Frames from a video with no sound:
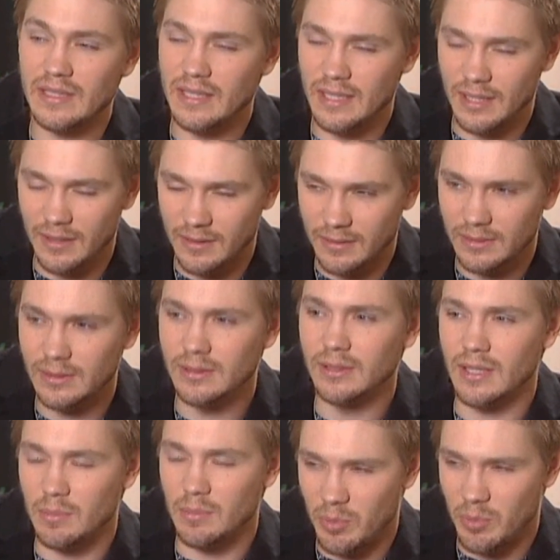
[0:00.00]
I did.
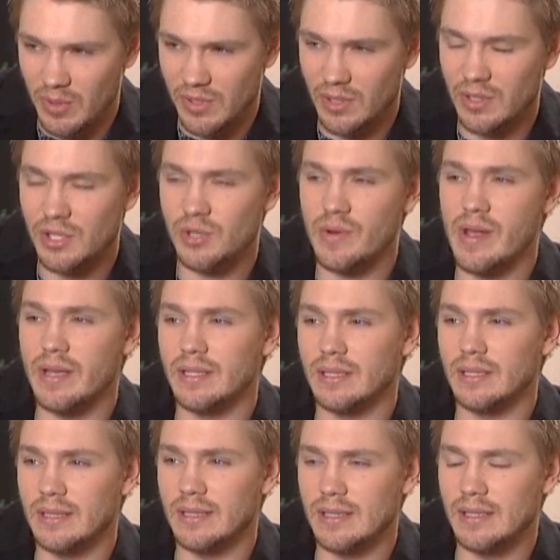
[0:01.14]
I proposed in
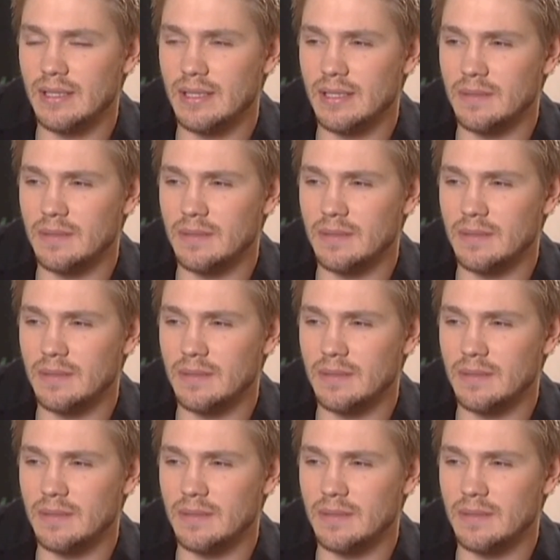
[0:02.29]
Australia, and